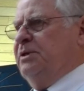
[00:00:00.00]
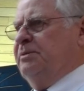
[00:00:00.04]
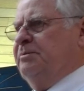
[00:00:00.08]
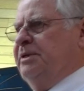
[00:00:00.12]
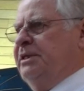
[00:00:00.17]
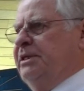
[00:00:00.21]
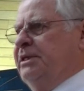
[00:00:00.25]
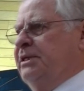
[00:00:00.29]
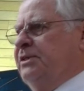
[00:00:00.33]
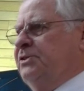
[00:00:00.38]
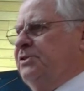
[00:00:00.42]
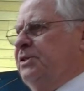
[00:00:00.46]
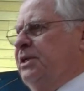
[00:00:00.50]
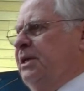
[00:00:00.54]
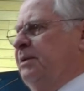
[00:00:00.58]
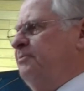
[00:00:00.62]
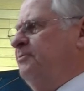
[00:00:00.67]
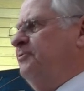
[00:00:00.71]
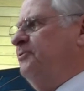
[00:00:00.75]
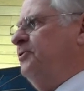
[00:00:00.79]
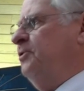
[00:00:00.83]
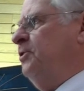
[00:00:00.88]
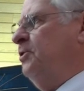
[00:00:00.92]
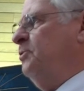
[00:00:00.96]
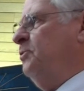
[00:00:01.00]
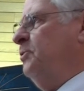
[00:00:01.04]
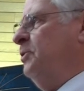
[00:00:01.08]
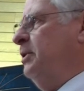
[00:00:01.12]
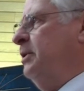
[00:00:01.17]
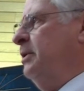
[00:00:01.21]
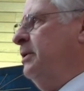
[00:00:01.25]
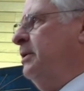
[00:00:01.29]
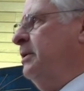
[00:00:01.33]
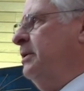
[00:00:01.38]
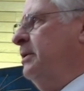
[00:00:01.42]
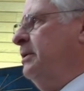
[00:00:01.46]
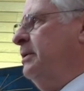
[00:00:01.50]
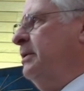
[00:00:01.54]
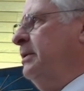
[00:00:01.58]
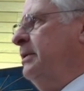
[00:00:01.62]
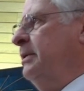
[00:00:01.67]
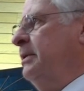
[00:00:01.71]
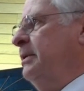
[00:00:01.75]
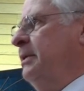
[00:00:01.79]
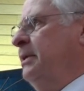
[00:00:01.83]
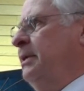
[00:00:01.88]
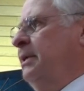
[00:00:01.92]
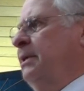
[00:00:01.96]
women to step forward
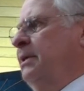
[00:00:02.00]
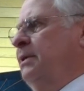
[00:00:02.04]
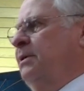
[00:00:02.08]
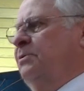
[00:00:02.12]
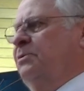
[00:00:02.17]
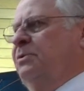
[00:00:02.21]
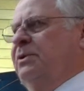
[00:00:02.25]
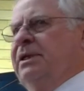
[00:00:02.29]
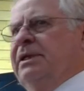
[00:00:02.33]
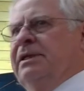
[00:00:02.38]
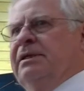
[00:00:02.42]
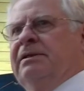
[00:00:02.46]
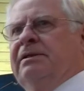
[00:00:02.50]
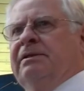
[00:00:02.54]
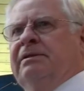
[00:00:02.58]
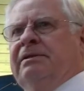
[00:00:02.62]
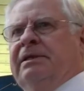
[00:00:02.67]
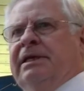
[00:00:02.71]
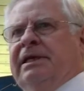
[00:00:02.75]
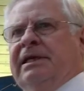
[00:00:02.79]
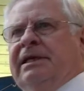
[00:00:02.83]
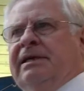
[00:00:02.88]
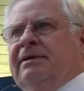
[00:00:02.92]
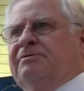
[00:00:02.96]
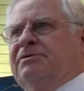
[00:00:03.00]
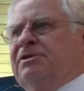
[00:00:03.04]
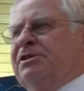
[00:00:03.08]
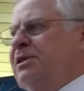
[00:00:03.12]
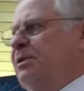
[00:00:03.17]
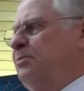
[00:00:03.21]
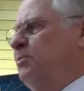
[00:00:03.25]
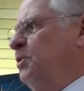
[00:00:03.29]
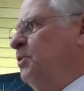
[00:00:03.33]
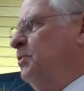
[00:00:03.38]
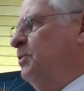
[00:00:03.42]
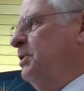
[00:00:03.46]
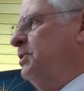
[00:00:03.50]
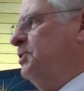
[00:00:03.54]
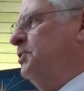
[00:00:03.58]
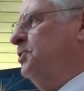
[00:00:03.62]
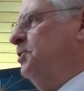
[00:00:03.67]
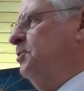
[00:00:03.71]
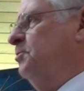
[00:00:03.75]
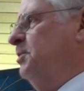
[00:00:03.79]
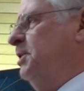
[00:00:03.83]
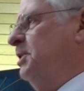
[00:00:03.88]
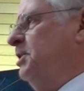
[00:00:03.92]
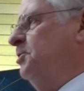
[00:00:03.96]
uh, when they have someone with
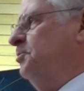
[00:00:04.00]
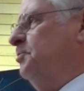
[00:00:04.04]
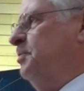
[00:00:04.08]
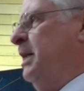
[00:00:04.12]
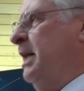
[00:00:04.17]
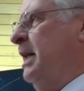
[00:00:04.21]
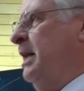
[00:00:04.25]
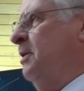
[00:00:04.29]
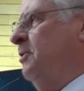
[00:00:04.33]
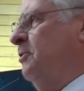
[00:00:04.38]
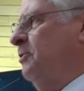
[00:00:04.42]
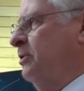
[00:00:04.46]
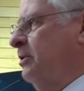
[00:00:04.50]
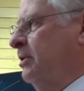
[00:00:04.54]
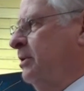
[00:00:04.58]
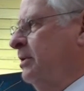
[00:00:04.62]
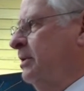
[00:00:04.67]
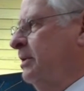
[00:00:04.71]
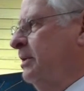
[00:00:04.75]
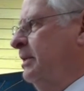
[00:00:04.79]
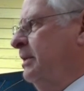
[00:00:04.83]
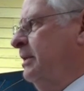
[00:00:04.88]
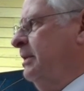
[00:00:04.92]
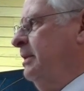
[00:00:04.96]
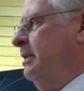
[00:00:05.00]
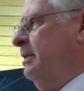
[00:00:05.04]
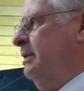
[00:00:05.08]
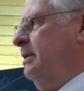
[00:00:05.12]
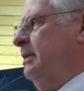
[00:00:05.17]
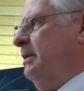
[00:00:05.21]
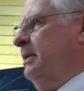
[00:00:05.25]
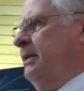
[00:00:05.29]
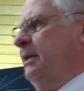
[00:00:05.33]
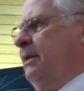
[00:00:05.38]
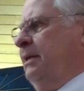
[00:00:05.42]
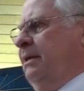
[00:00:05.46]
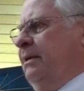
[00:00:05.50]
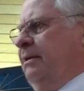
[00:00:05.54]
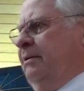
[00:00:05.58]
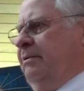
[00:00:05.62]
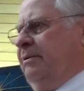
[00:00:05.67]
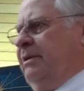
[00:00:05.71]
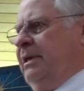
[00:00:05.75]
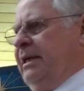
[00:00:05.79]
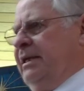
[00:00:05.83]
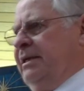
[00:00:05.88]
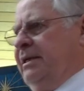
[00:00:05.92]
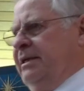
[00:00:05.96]
so much power uh,
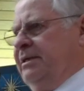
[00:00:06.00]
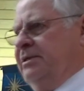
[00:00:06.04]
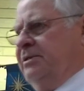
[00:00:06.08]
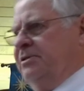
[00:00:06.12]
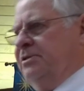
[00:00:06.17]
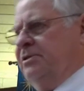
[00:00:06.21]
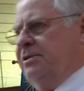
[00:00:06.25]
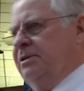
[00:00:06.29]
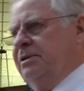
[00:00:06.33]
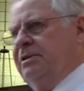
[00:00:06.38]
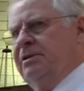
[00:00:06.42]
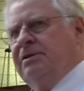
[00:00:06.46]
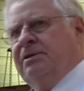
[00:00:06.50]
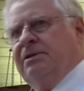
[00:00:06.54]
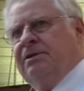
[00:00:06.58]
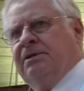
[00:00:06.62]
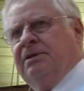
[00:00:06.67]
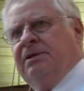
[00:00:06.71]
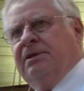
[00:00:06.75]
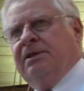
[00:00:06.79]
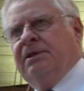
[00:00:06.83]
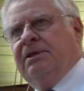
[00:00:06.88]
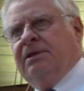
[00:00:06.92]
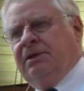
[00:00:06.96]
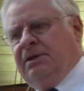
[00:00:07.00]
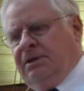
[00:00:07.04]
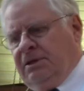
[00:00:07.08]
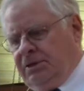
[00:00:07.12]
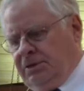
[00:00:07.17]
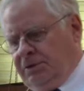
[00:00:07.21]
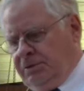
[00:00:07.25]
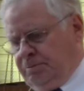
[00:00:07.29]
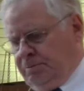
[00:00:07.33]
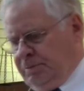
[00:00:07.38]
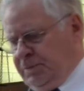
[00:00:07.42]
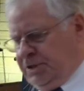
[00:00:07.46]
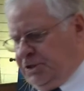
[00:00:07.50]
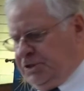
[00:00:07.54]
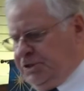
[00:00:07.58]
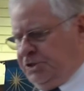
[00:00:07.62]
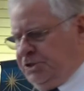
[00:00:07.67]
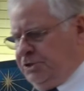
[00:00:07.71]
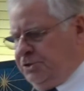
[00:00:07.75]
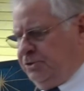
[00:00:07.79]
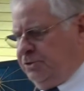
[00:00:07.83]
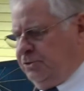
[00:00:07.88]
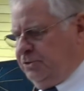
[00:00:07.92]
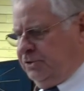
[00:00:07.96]
that has
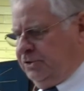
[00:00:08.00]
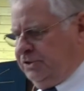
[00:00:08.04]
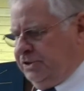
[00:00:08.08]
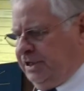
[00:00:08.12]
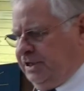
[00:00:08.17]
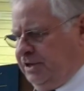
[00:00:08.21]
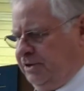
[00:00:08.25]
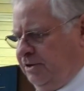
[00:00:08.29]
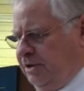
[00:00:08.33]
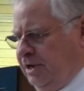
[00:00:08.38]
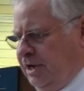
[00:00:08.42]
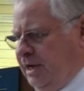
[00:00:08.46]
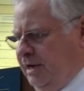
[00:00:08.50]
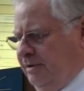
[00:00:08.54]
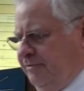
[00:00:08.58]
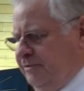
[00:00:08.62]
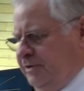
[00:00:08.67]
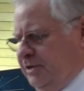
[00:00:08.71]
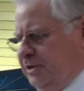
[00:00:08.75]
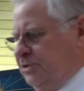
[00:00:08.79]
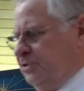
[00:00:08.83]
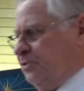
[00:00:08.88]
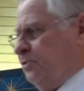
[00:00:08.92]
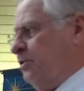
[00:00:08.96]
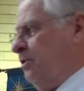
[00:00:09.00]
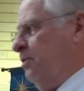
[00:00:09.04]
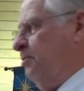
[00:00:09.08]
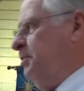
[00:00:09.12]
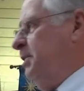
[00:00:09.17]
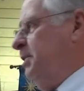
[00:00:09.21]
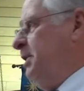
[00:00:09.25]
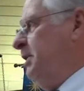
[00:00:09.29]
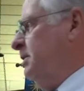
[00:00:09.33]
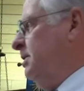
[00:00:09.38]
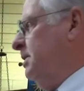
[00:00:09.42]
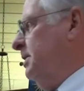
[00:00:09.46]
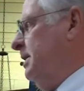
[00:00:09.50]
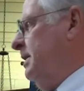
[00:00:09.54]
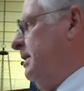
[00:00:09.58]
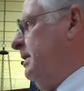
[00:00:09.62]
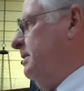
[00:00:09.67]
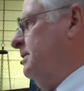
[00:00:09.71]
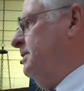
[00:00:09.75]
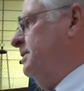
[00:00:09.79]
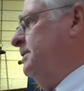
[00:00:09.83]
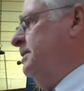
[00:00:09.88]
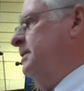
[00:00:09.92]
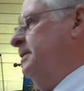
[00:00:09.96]
misuse their office or
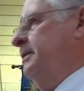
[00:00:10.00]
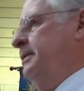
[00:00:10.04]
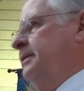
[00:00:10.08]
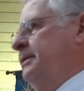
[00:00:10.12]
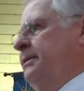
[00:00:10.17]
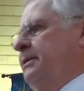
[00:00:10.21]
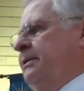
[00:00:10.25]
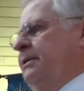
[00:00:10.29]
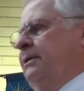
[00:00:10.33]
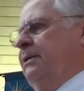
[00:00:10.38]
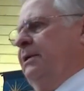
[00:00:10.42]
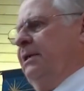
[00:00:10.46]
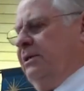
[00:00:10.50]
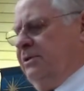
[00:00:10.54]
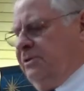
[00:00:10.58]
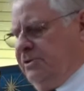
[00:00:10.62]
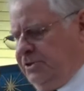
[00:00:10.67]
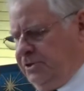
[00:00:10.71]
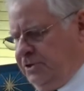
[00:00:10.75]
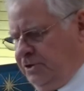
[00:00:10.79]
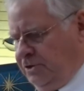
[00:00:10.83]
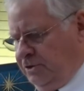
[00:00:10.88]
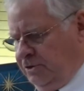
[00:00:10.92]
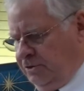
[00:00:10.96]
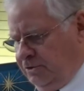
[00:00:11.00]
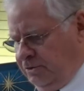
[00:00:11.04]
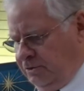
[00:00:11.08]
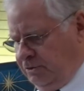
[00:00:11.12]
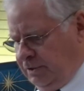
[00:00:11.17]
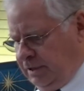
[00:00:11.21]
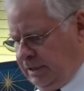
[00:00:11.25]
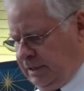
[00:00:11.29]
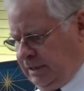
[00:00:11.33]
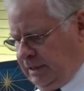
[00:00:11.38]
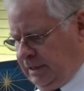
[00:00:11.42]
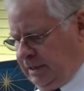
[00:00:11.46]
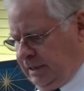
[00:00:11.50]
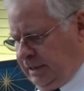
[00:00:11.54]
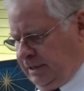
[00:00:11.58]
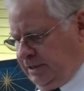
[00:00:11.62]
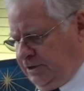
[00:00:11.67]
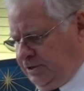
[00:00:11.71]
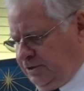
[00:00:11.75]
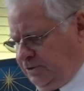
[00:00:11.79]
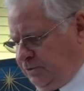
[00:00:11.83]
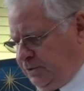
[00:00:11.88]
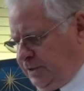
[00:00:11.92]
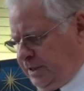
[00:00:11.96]
abilities. And so I
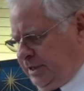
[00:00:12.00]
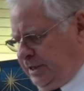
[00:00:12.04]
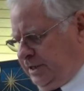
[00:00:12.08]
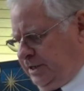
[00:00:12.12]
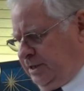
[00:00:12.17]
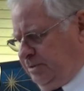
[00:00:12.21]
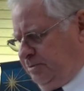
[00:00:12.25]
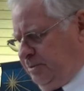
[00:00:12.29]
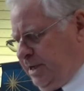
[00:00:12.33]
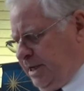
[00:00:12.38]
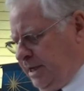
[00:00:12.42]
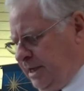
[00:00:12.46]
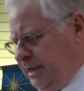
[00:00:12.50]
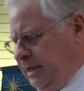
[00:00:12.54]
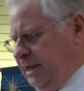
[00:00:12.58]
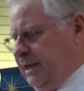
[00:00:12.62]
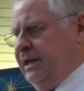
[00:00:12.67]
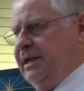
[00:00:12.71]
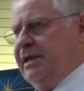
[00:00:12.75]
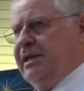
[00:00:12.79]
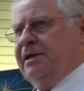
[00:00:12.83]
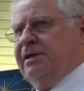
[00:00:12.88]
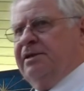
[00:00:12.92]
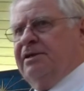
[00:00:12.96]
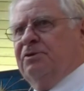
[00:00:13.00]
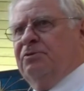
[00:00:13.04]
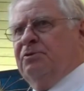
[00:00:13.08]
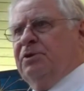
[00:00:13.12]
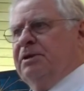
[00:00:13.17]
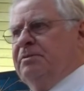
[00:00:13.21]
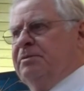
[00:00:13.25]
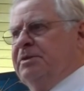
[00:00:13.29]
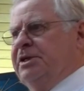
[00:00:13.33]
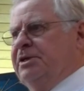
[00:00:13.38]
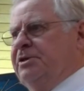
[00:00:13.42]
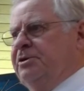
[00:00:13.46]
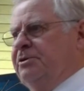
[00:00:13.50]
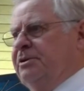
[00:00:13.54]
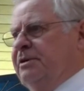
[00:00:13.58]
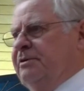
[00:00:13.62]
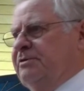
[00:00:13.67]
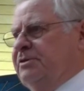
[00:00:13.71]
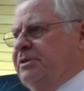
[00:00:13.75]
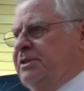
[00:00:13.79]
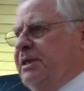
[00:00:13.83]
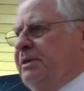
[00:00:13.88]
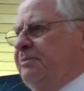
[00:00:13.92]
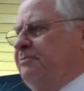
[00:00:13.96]
don't want to demean any of the women who have
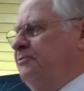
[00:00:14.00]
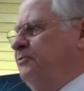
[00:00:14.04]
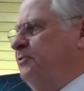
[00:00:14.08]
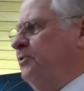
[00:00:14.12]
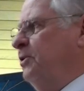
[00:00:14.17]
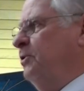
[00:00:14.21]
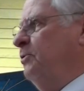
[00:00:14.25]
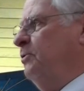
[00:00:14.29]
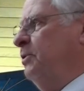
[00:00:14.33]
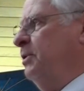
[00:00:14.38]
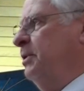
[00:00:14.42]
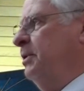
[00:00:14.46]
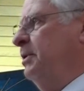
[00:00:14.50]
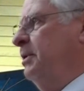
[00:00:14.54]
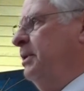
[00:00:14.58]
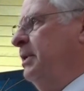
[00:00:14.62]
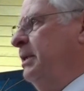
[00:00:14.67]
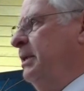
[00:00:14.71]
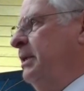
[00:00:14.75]
stepped forward.